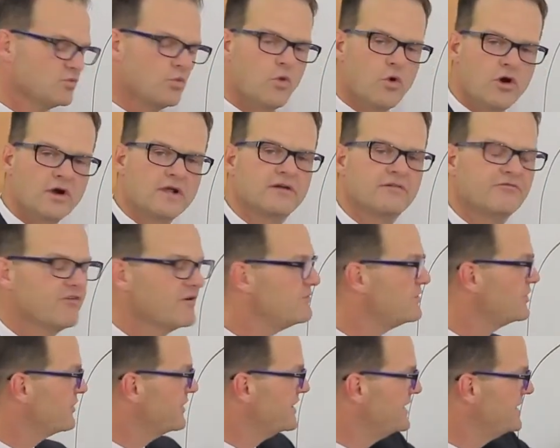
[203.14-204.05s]
working from
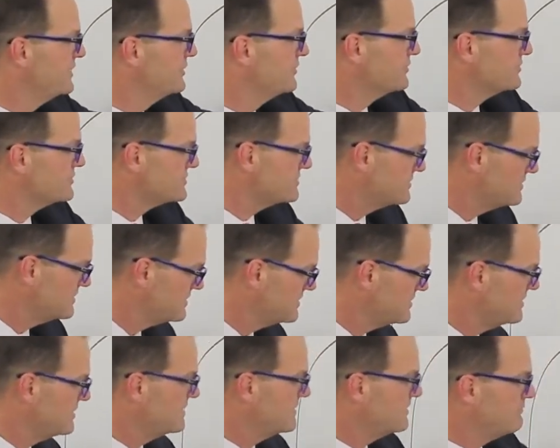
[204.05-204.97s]
your heels
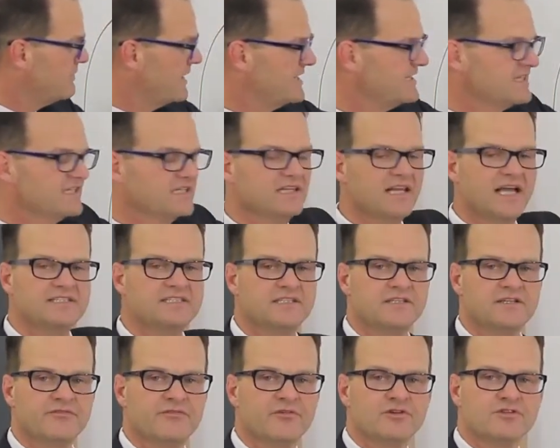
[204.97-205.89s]
by neglecting
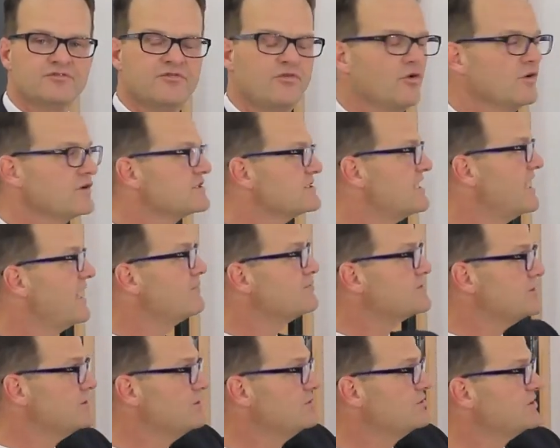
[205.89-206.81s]
the first 4
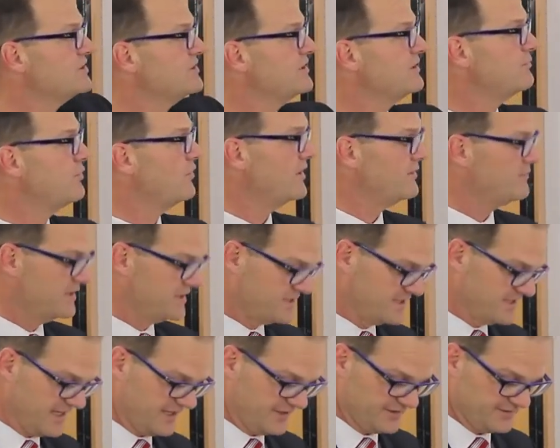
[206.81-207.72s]
steps and using the appointment
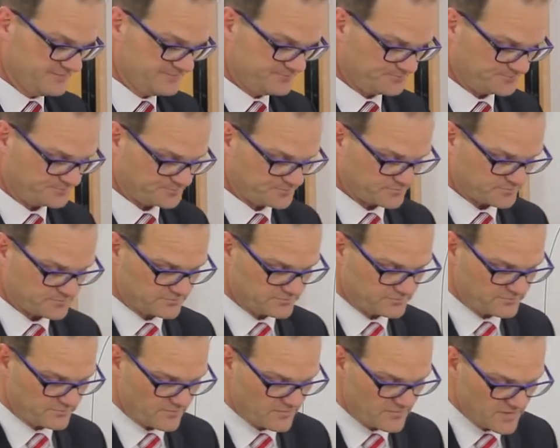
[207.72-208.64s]
setter.
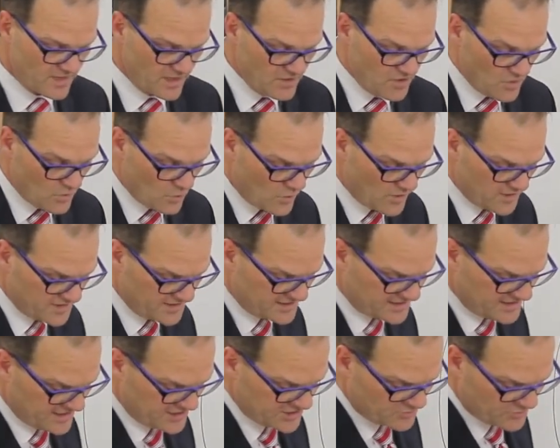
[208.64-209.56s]
One of the
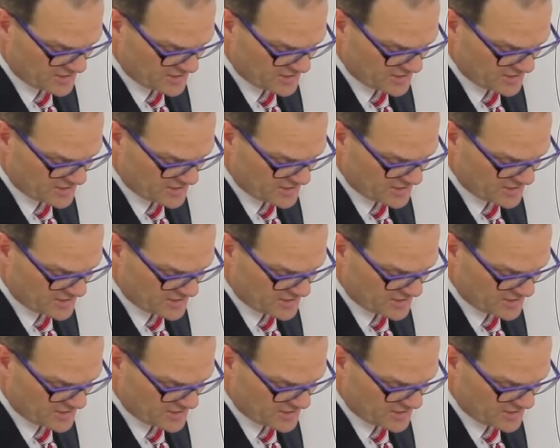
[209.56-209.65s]
things